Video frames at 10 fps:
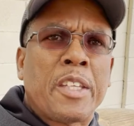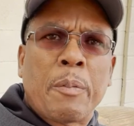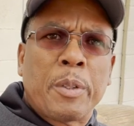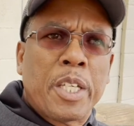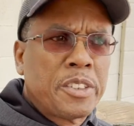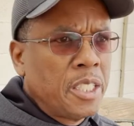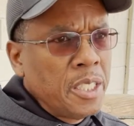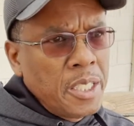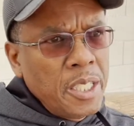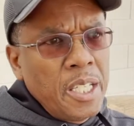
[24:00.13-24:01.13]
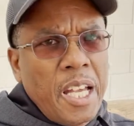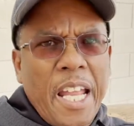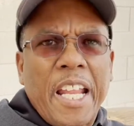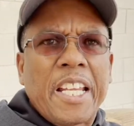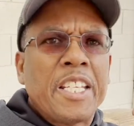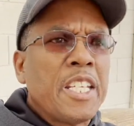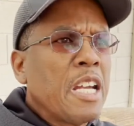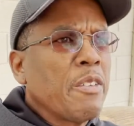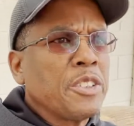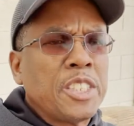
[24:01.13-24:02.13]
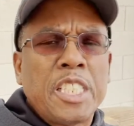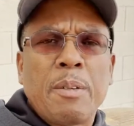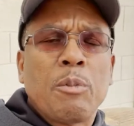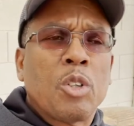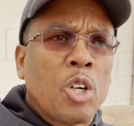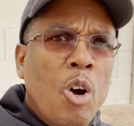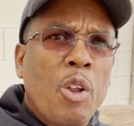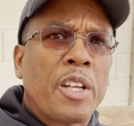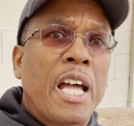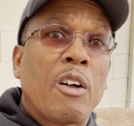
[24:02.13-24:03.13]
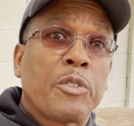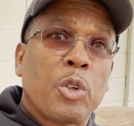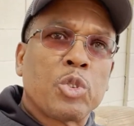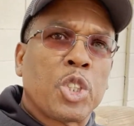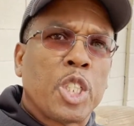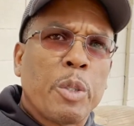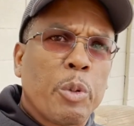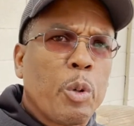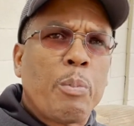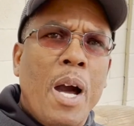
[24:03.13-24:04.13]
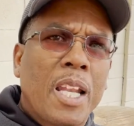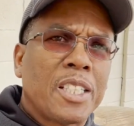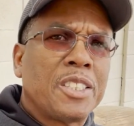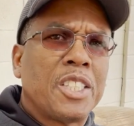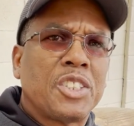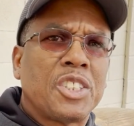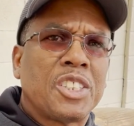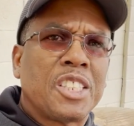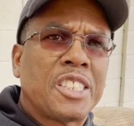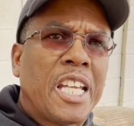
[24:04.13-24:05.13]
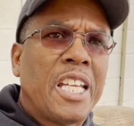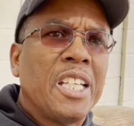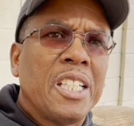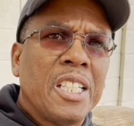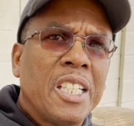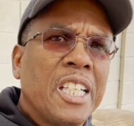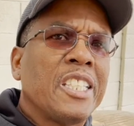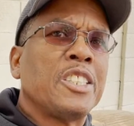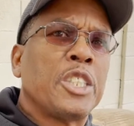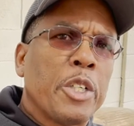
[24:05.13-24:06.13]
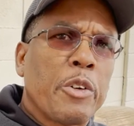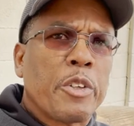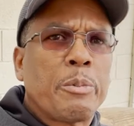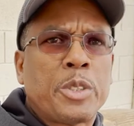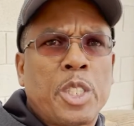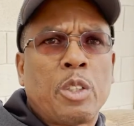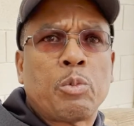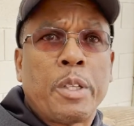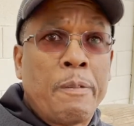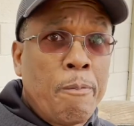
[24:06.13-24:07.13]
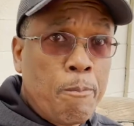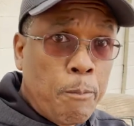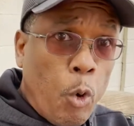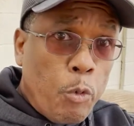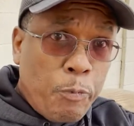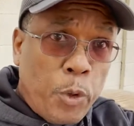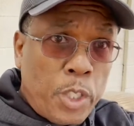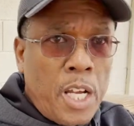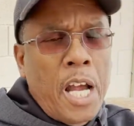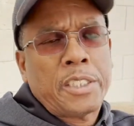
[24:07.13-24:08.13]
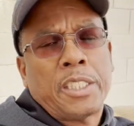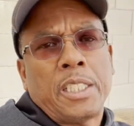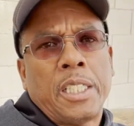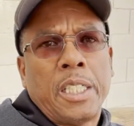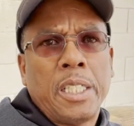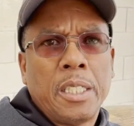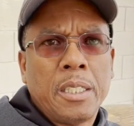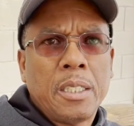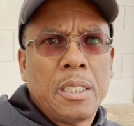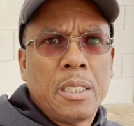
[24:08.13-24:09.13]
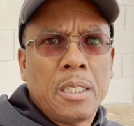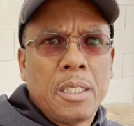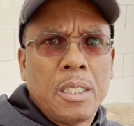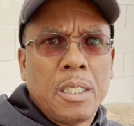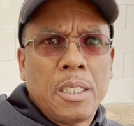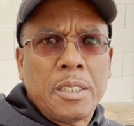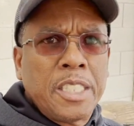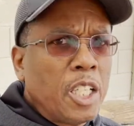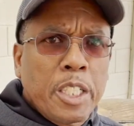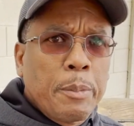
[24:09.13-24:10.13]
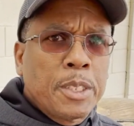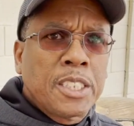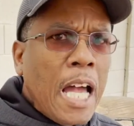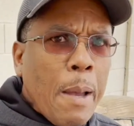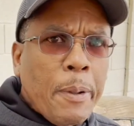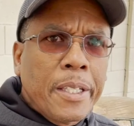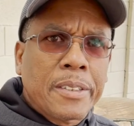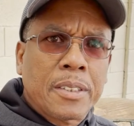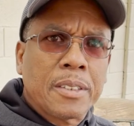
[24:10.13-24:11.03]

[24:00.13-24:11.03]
up against it. And I never see them calling out those liberal politicians that they endear themselves with and vote for constantly, telling them to stop it.